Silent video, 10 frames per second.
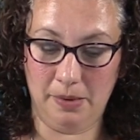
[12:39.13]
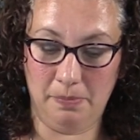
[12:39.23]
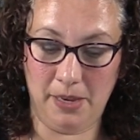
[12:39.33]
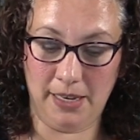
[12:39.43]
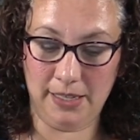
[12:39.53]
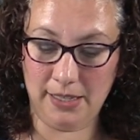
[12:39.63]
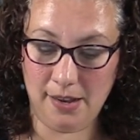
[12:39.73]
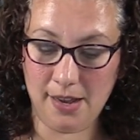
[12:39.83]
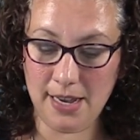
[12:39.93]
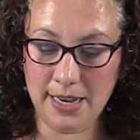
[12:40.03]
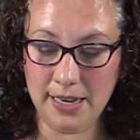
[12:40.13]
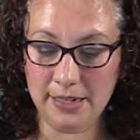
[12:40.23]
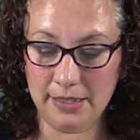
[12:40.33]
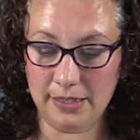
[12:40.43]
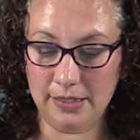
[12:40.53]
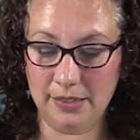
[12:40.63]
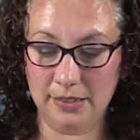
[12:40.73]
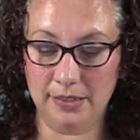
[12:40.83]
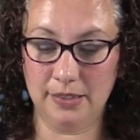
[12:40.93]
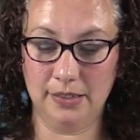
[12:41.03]
Make it tight.
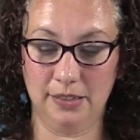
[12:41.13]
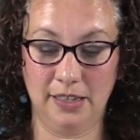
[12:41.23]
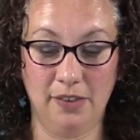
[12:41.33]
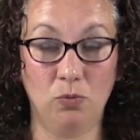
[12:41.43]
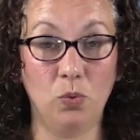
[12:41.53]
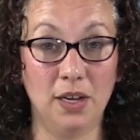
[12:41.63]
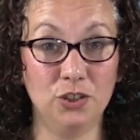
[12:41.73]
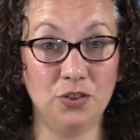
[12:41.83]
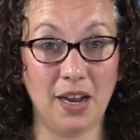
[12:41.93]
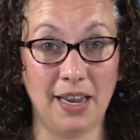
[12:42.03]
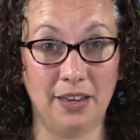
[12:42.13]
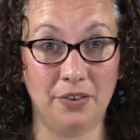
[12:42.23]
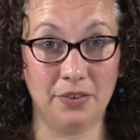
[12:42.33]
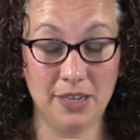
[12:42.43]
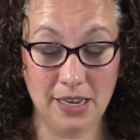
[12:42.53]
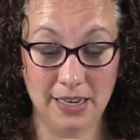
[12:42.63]
You have 1 triangle.